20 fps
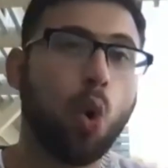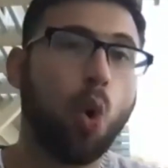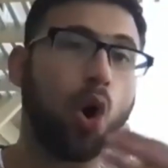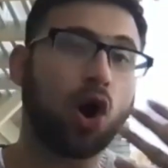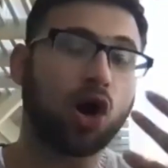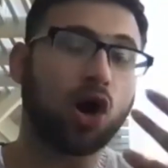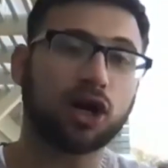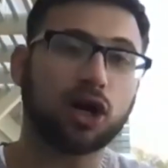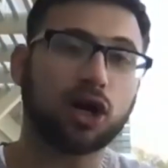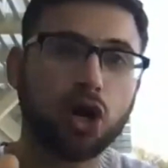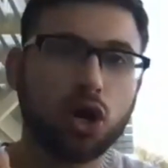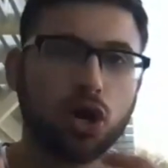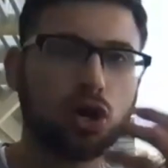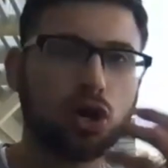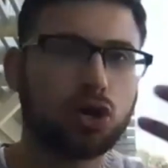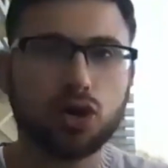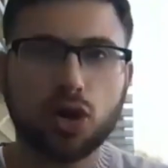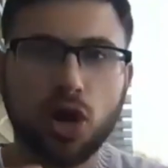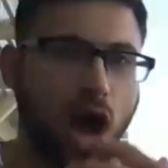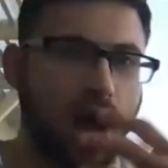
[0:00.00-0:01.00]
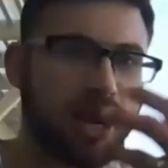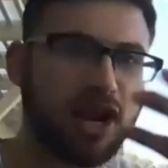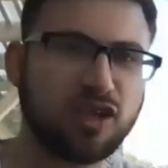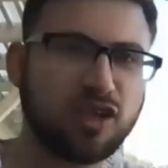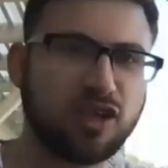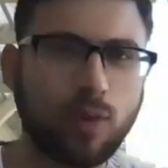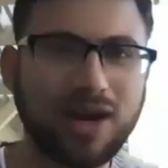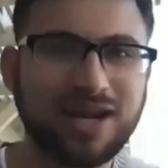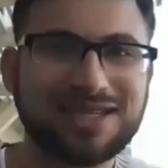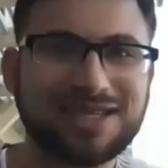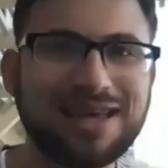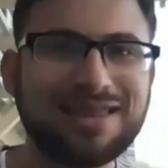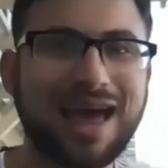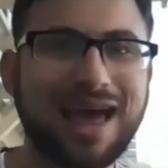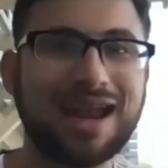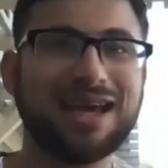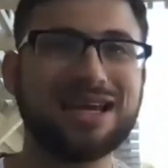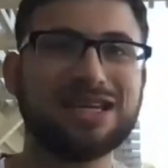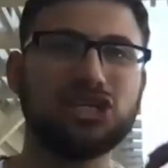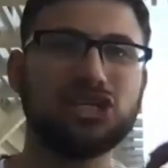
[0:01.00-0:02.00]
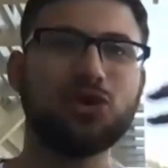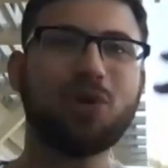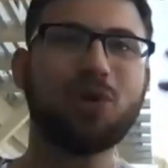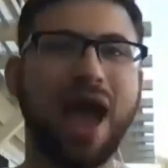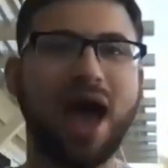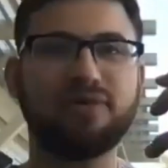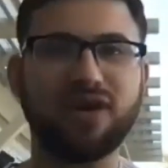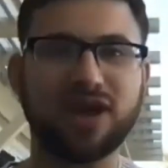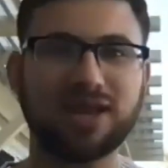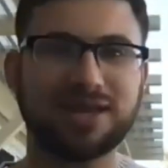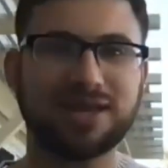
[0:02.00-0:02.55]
Or another way to say that is you have